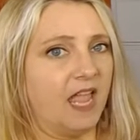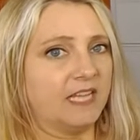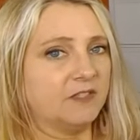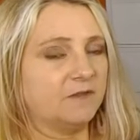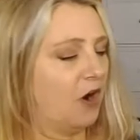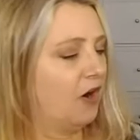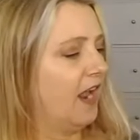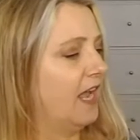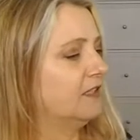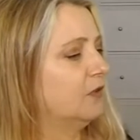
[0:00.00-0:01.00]
as far
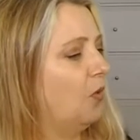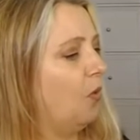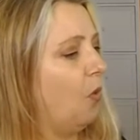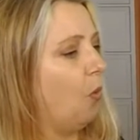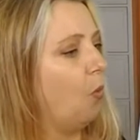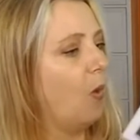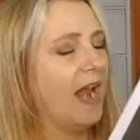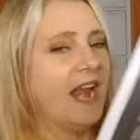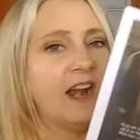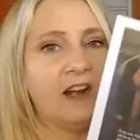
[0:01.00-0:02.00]
as
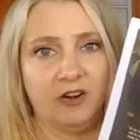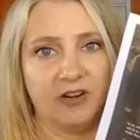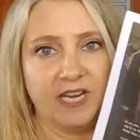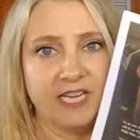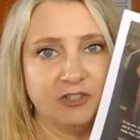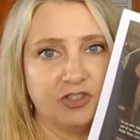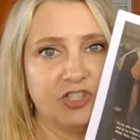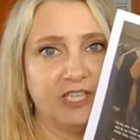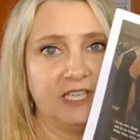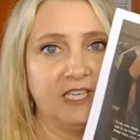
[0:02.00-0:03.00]
where is
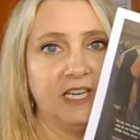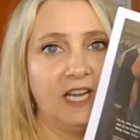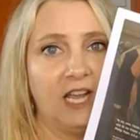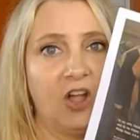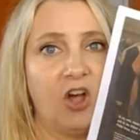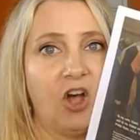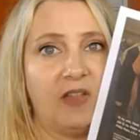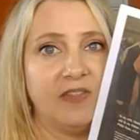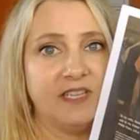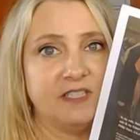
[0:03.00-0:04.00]
she
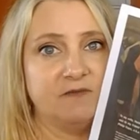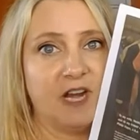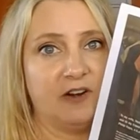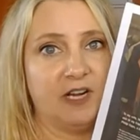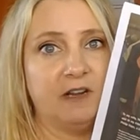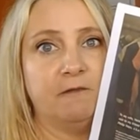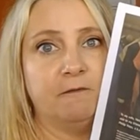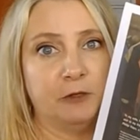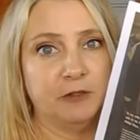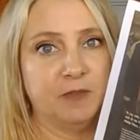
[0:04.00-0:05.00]
on this very
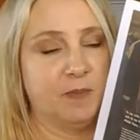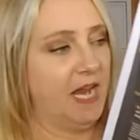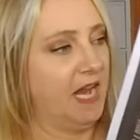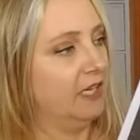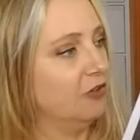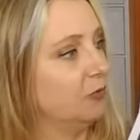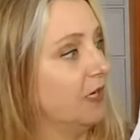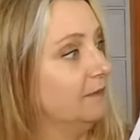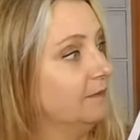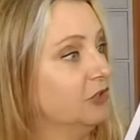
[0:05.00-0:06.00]
first page?
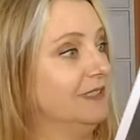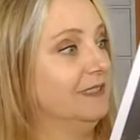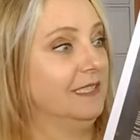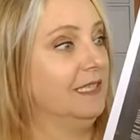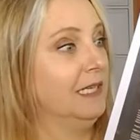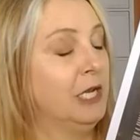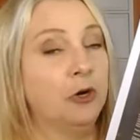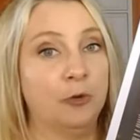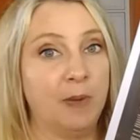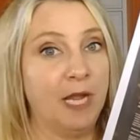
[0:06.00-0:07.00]
Well, she's in
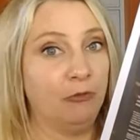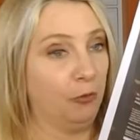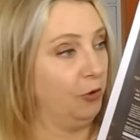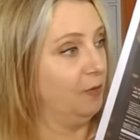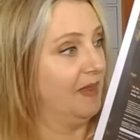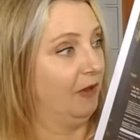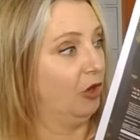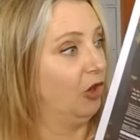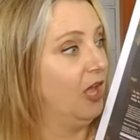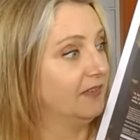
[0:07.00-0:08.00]
her bedroom in the
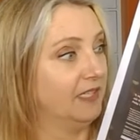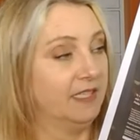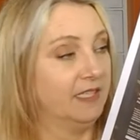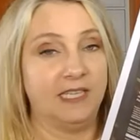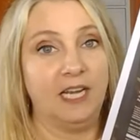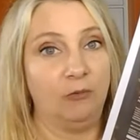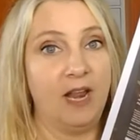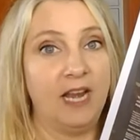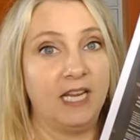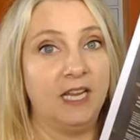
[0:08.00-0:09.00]
closet getting
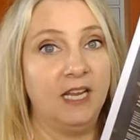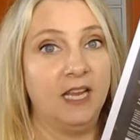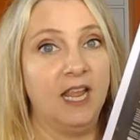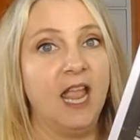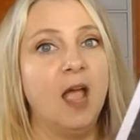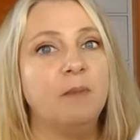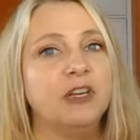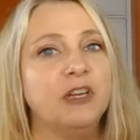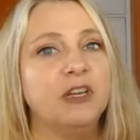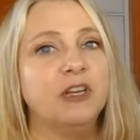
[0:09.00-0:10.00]
ready.
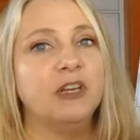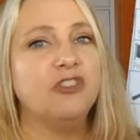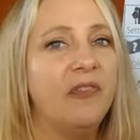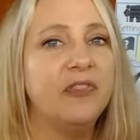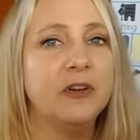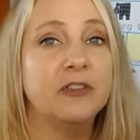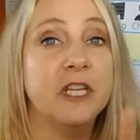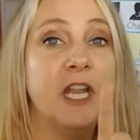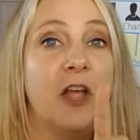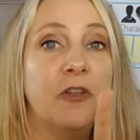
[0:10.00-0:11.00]
But you know what? There's
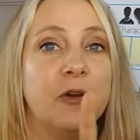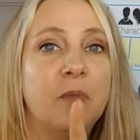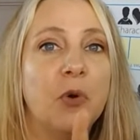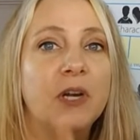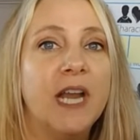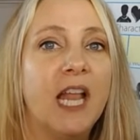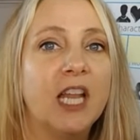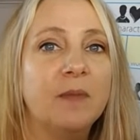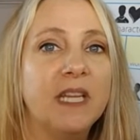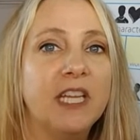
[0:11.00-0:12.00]
another important
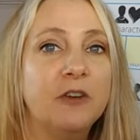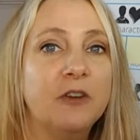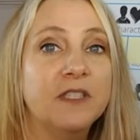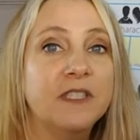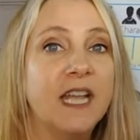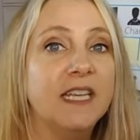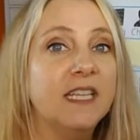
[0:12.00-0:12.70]
element here for